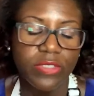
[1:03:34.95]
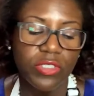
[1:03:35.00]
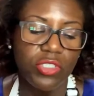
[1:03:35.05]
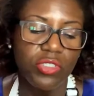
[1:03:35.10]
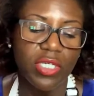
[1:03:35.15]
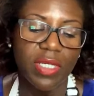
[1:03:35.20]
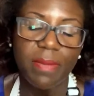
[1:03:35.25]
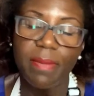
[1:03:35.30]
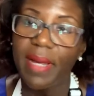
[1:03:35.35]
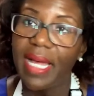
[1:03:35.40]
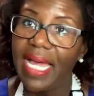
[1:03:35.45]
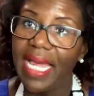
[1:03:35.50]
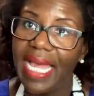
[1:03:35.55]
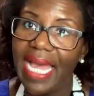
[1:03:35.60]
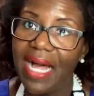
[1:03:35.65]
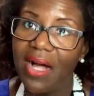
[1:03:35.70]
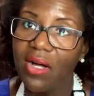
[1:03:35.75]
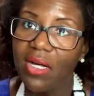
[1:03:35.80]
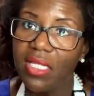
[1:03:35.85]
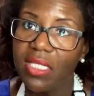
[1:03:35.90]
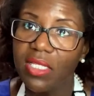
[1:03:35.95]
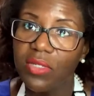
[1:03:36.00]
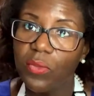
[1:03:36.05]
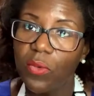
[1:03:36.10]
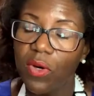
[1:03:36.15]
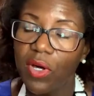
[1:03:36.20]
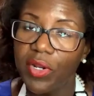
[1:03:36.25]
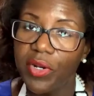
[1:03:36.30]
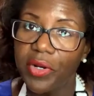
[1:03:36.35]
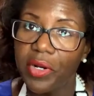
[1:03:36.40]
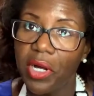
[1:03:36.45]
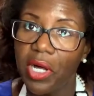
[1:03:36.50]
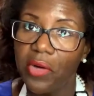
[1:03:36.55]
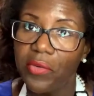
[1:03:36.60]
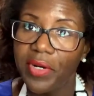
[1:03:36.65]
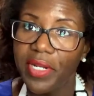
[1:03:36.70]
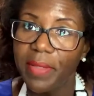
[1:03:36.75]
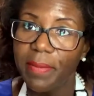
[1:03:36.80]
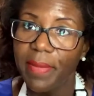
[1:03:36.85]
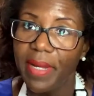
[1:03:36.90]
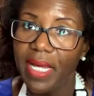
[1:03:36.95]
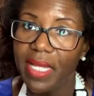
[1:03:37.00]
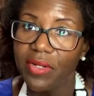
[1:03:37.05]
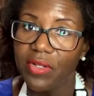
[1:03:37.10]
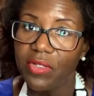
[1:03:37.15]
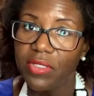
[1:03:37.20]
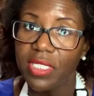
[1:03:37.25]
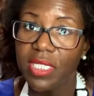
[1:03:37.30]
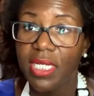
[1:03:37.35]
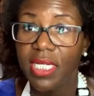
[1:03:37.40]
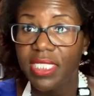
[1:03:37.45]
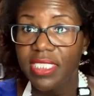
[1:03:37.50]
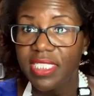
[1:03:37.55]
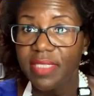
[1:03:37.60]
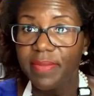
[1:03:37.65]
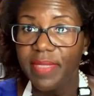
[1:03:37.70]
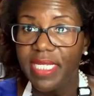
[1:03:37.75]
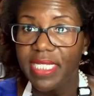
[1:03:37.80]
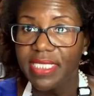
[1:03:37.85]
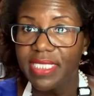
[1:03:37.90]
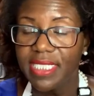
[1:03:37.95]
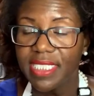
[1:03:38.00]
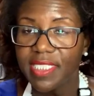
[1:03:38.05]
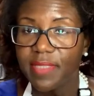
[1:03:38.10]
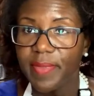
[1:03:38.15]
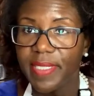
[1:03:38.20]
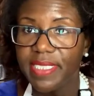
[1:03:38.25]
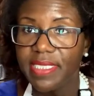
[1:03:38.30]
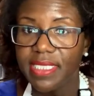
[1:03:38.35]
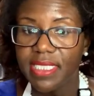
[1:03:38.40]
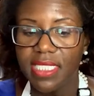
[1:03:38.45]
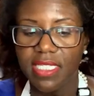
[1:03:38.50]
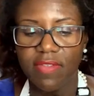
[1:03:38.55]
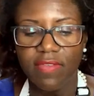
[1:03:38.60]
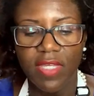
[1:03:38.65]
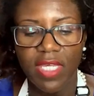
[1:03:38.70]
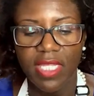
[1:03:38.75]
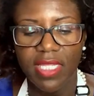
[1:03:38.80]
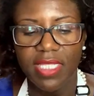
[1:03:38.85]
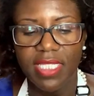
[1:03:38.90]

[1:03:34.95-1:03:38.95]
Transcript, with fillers: So you can buy alkaline water already bottled. To me, it's expensive.